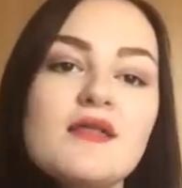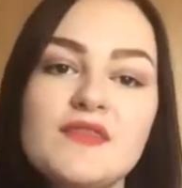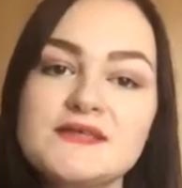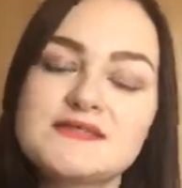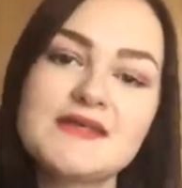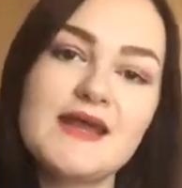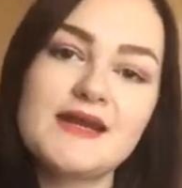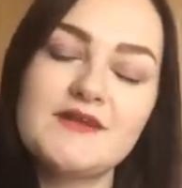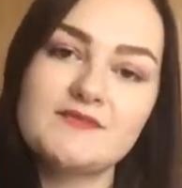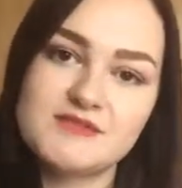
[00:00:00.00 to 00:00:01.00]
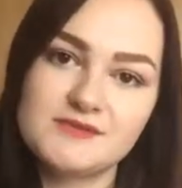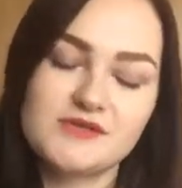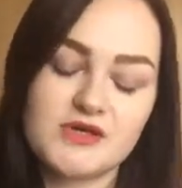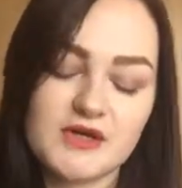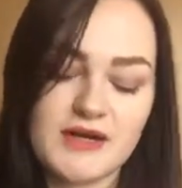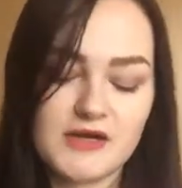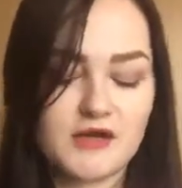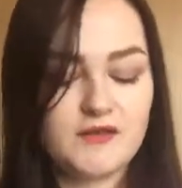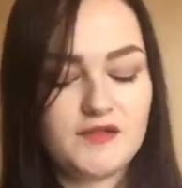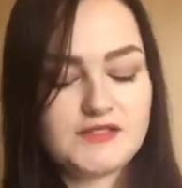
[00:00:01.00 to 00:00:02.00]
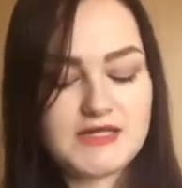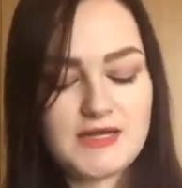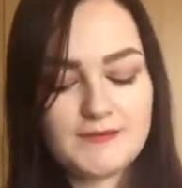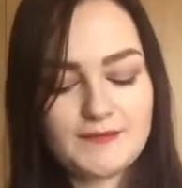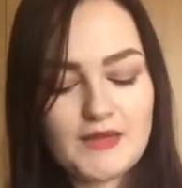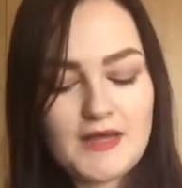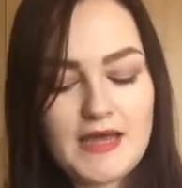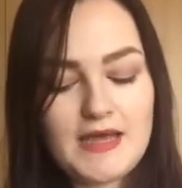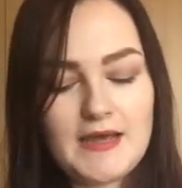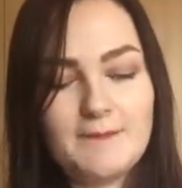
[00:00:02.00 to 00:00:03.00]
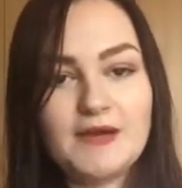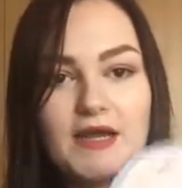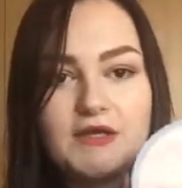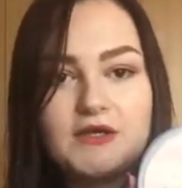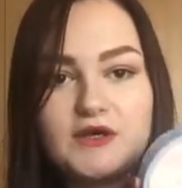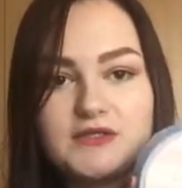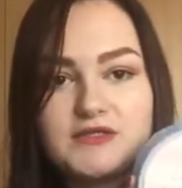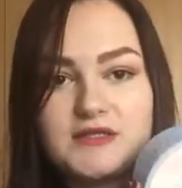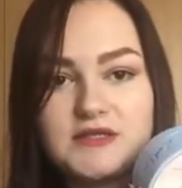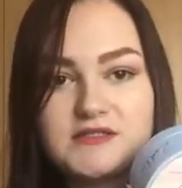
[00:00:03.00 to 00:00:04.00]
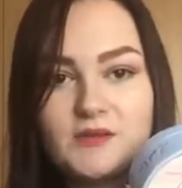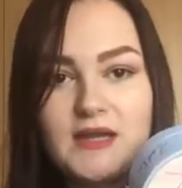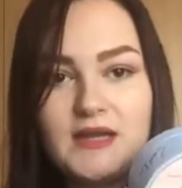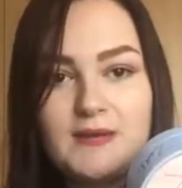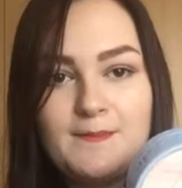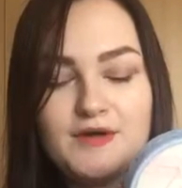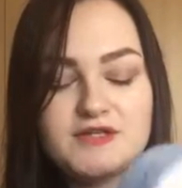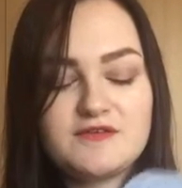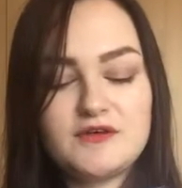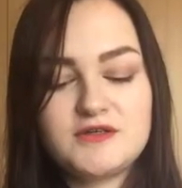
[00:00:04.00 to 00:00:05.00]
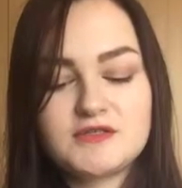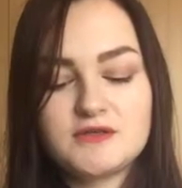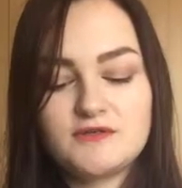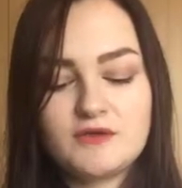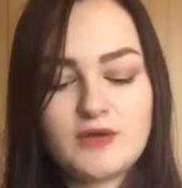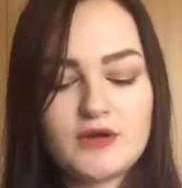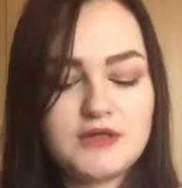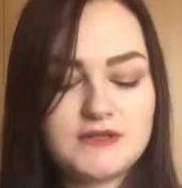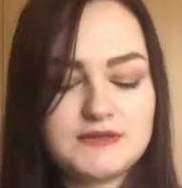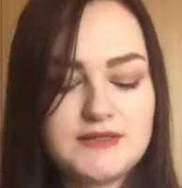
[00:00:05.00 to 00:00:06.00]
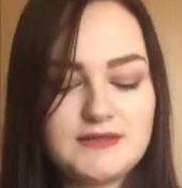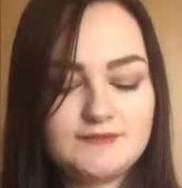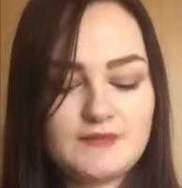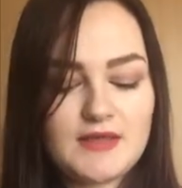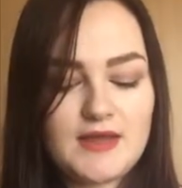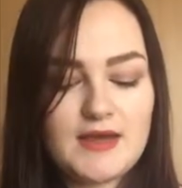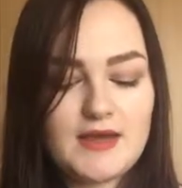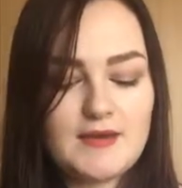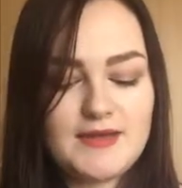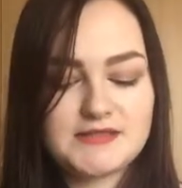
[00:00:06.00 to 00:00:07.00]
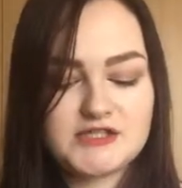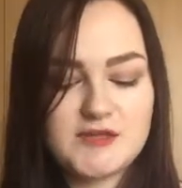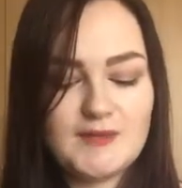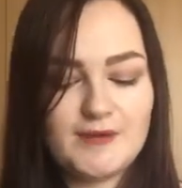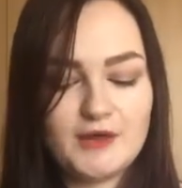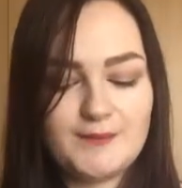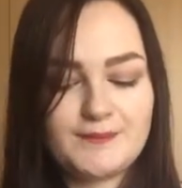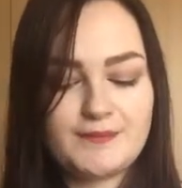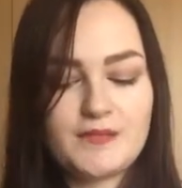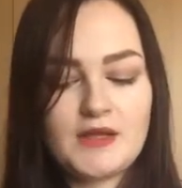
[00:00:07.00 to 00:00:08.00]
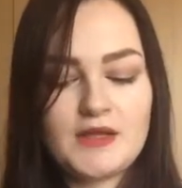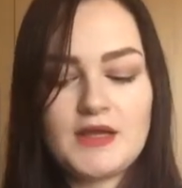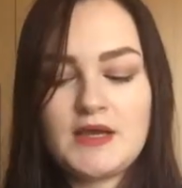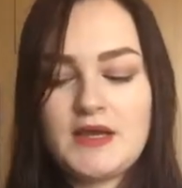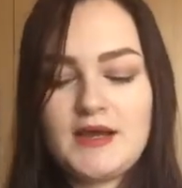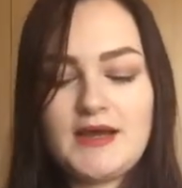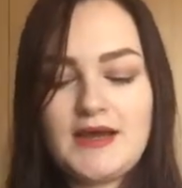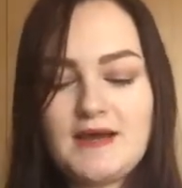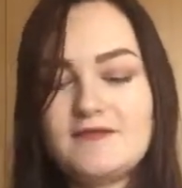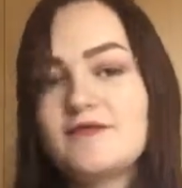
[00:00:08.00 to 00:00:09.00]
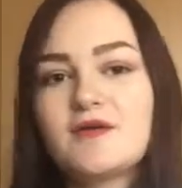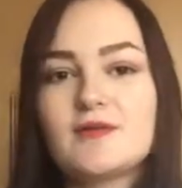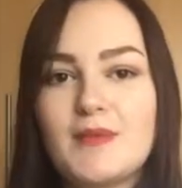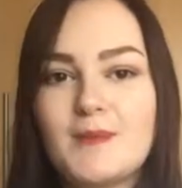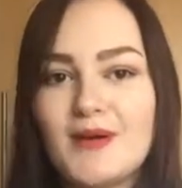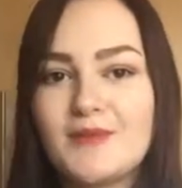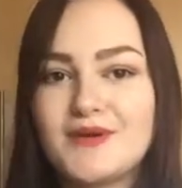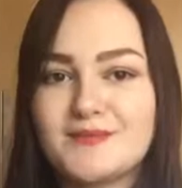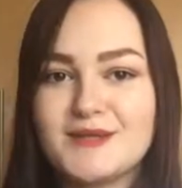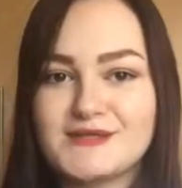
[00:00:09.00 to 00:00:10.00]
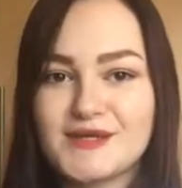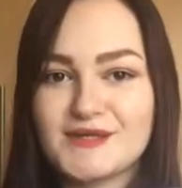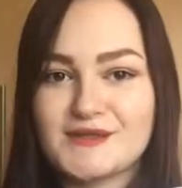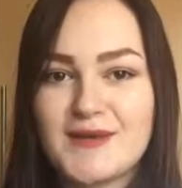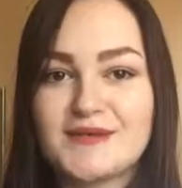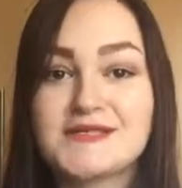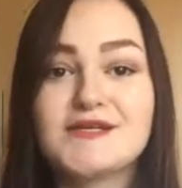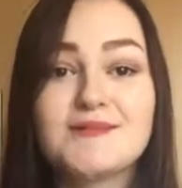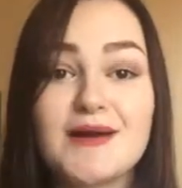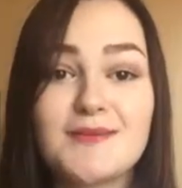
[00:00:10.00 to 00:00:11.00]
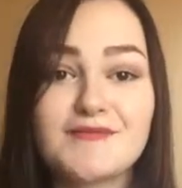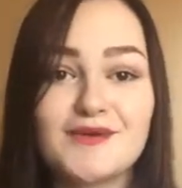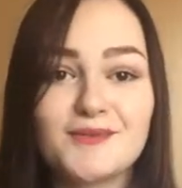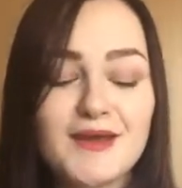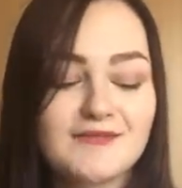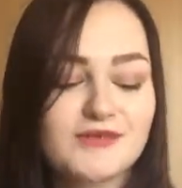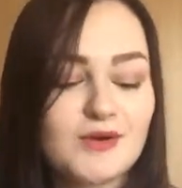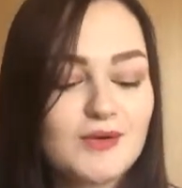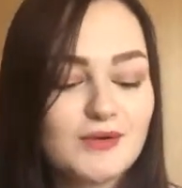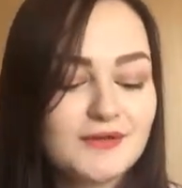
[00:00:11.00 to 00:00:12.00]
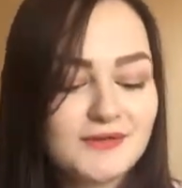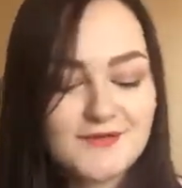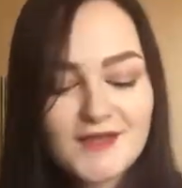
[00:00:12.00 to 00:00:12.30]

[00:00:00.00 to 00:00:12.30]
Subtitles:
This is technically from Superdrug, and I got it the other day, but I got the Zoella body fondant for going on holiday. It's a shimmer balm, and my mum wanted me to try it. I was like, no mum, I've got to wait for a haul.